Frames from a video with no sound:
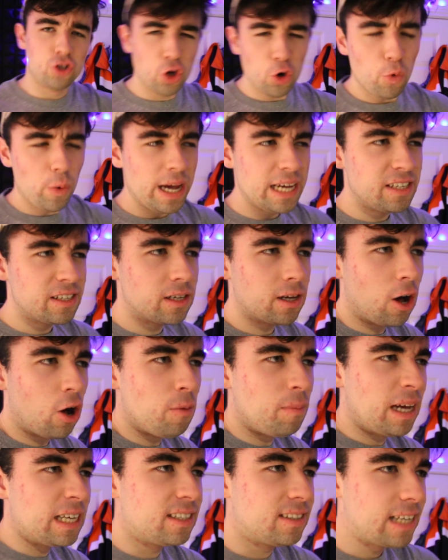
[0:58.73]
Two weeks ago,
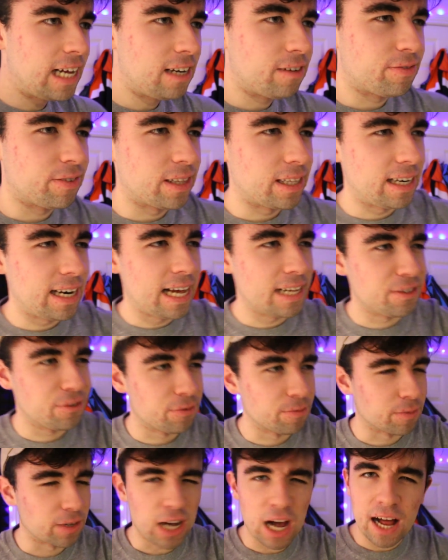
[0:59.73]
myself and the lads
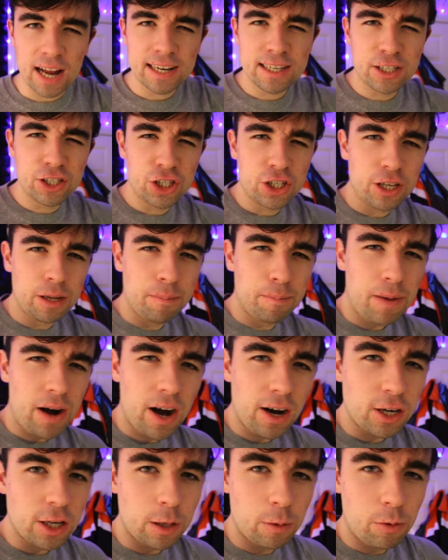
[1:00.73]
from college
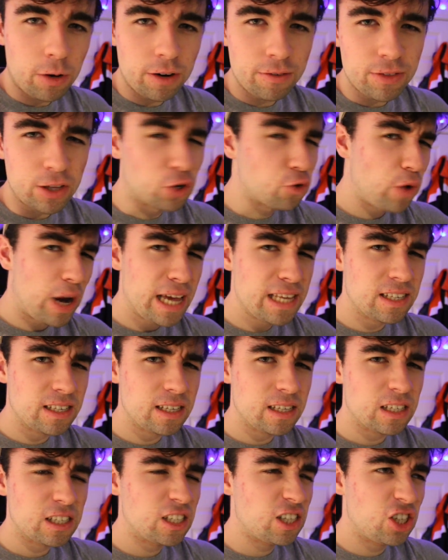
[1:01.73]
embarked on one of the
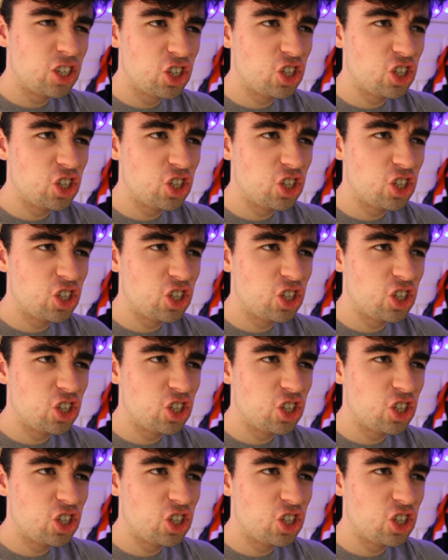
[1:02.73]
greatest